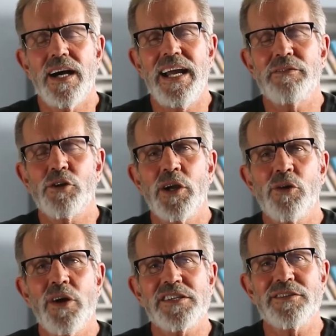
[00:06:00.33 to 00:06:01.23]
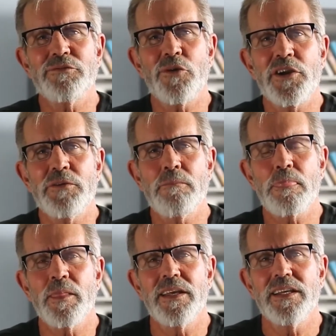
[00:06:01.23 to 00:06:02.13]
I have a quick question for you.
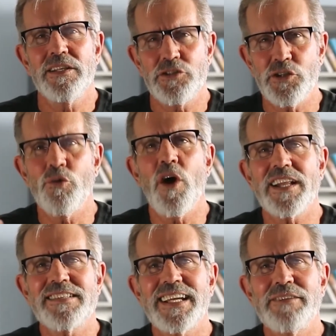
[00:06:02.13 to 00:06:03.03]
Do you want to take